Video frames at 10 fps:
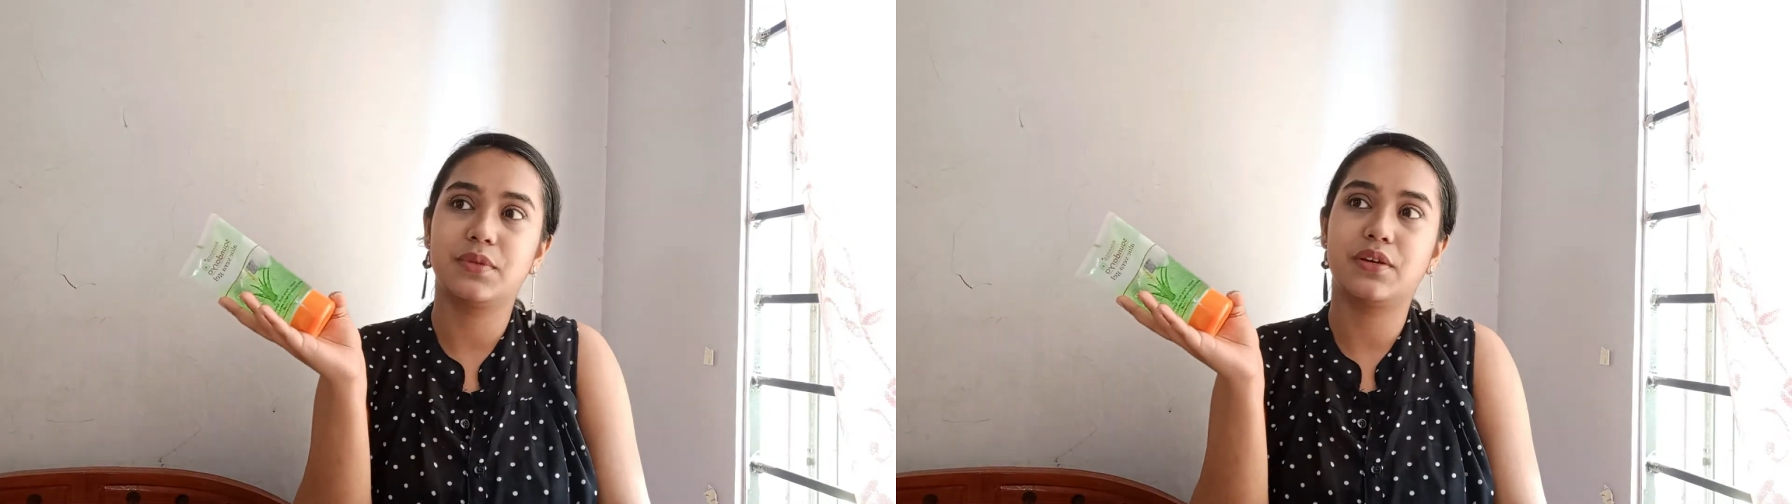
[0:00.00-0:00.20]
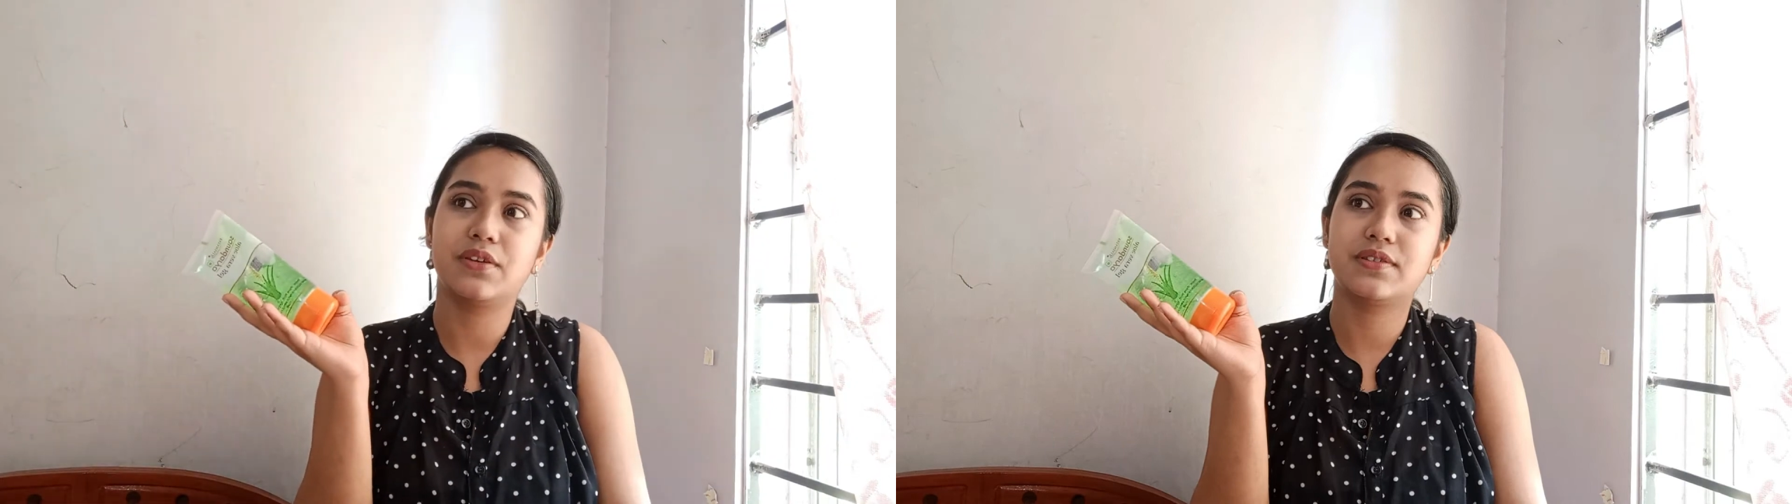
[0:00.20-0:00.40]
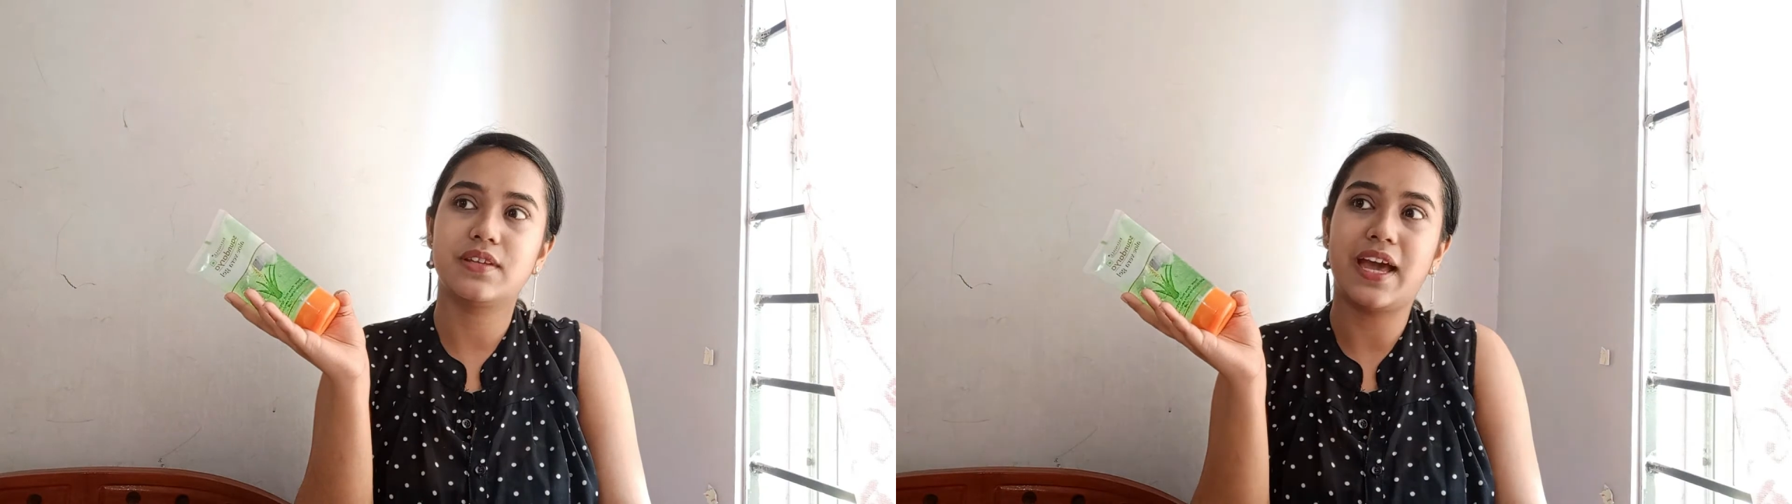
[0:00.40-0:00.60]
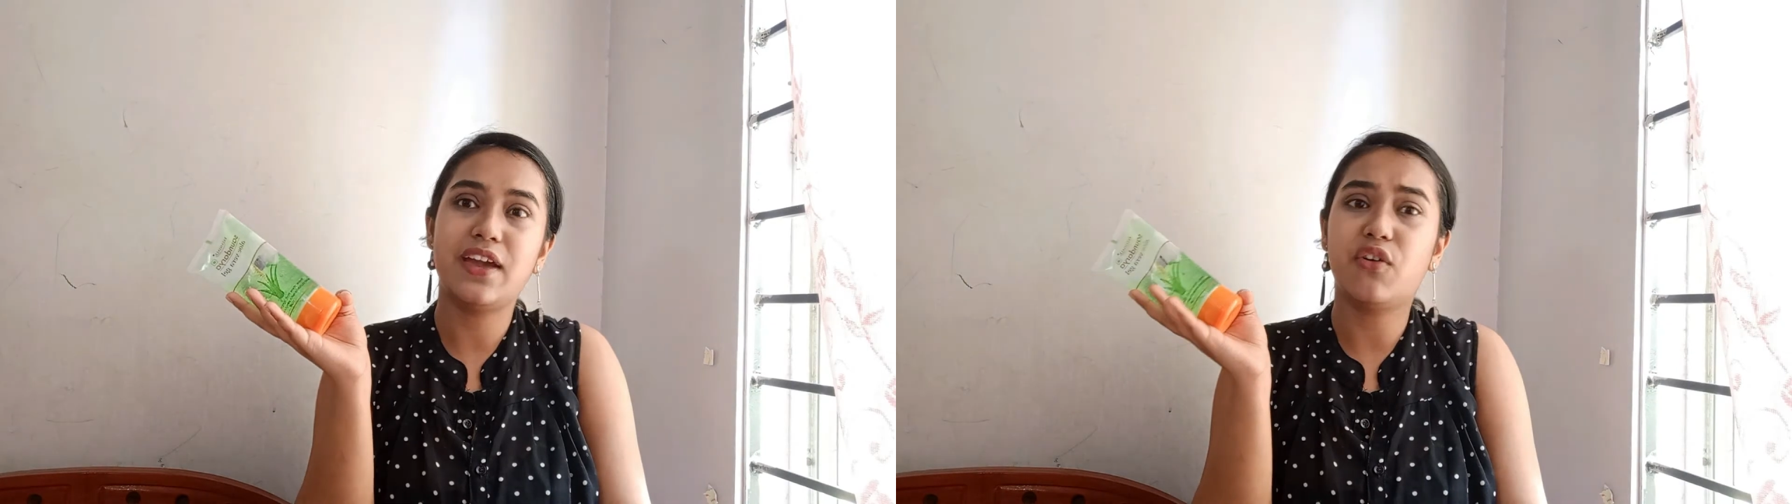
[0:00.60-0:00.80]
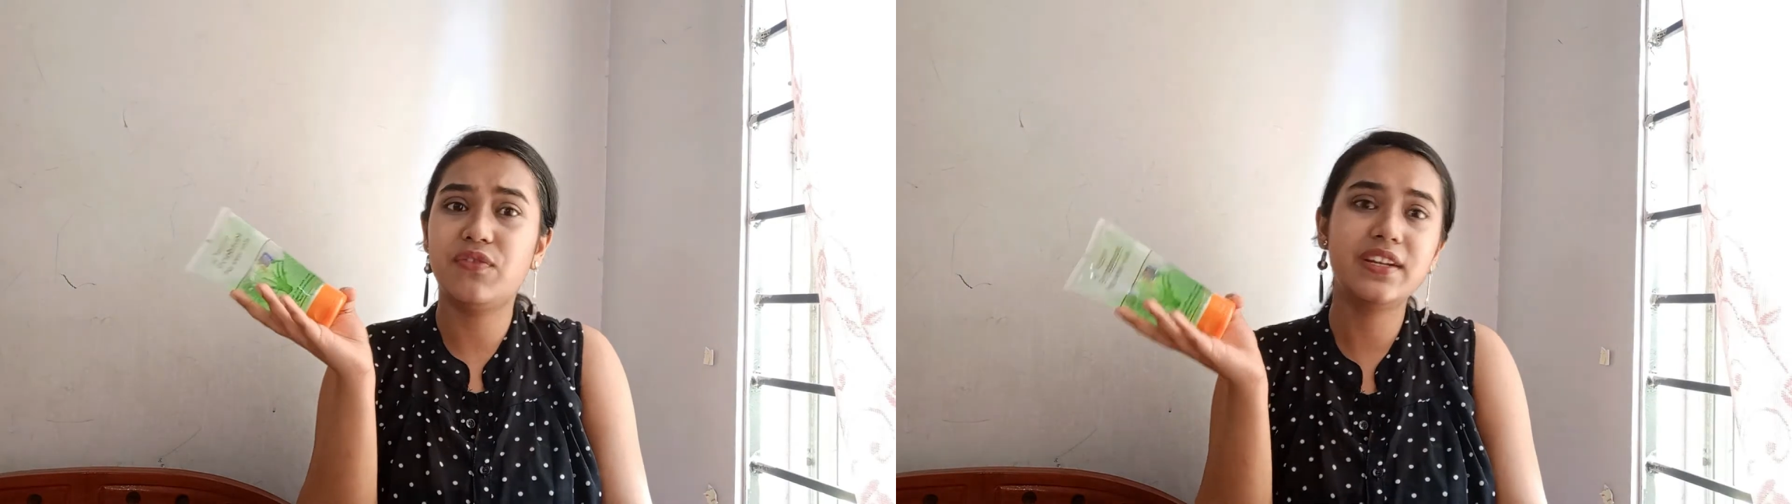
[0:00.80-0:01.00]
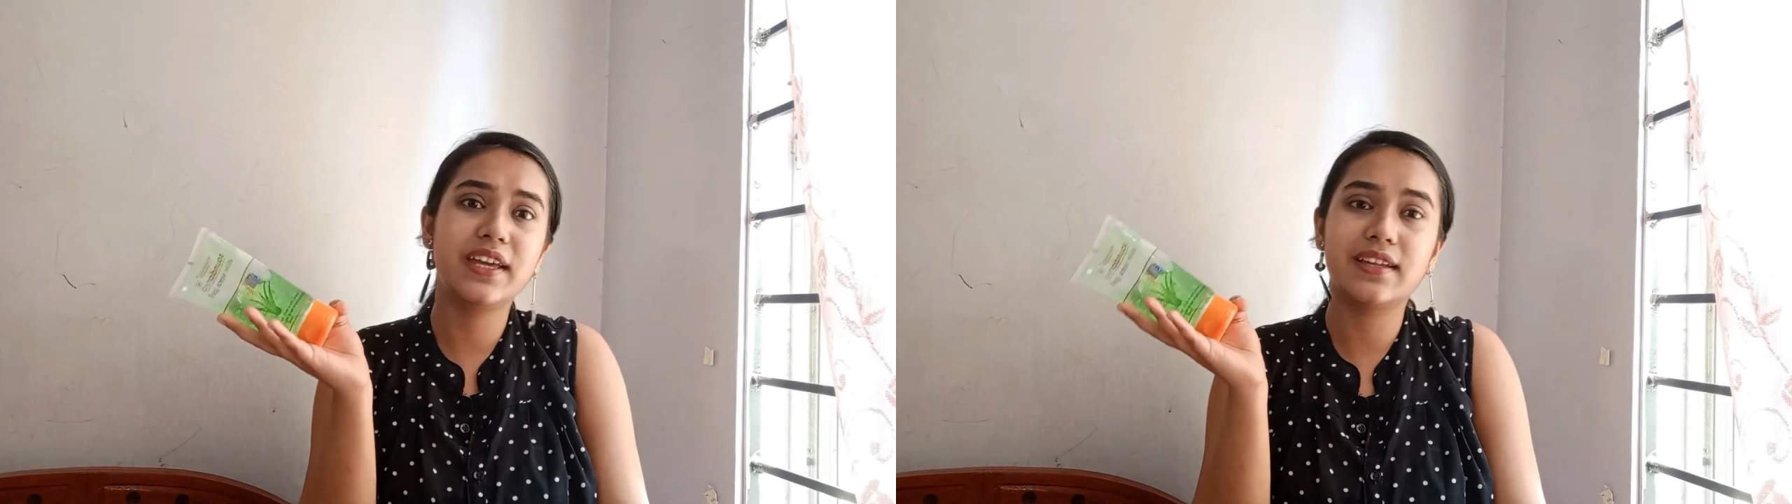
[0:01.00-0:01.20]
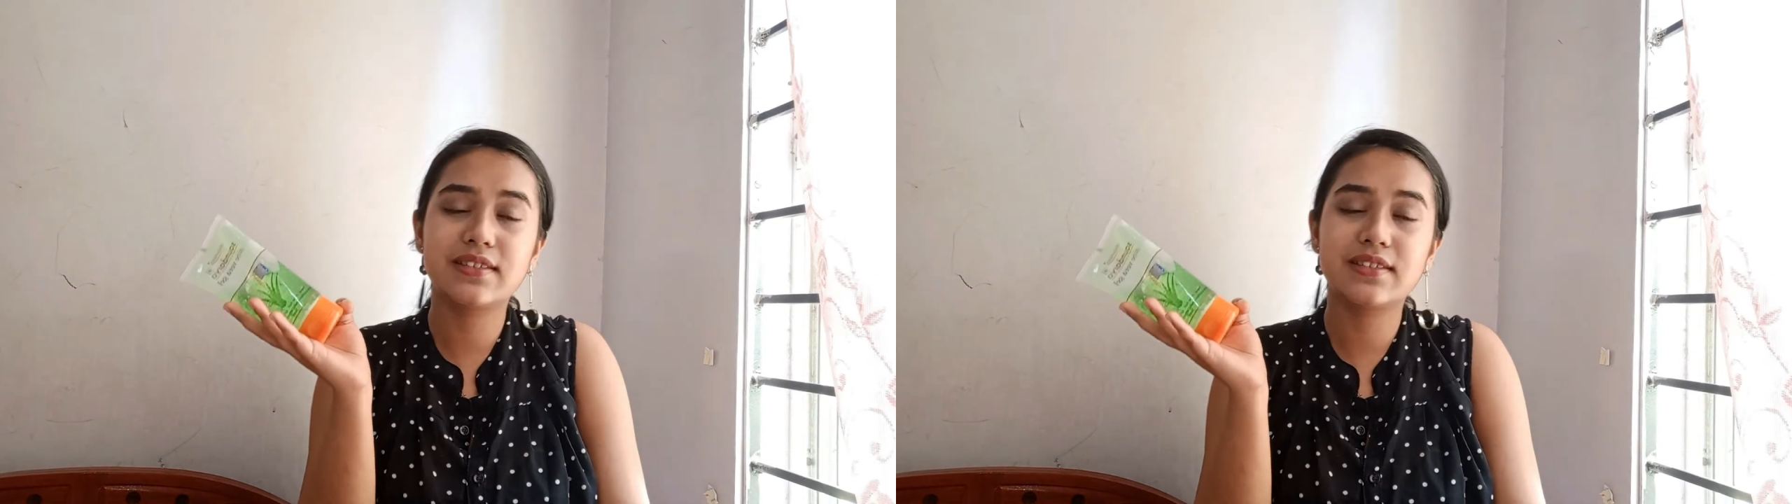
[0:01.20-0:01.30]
because I often get